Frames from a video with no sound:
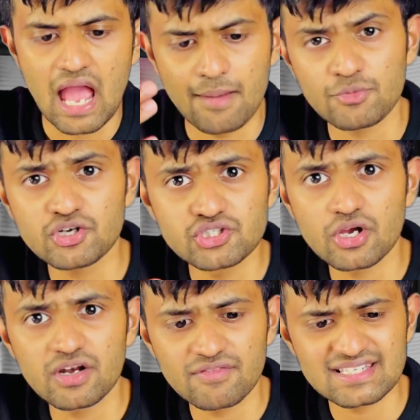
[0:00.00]
I'm not
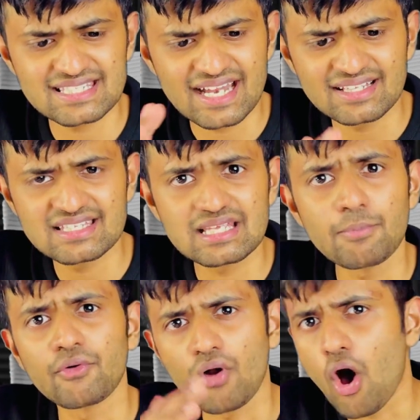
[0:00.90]
sure if I set this
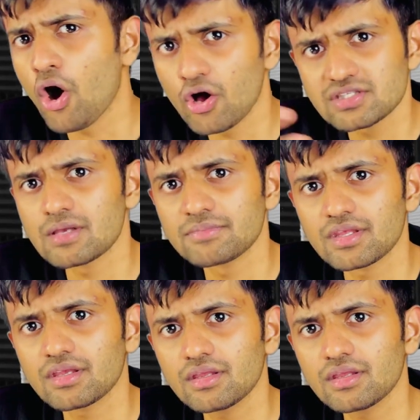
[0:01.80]
up wrong or something,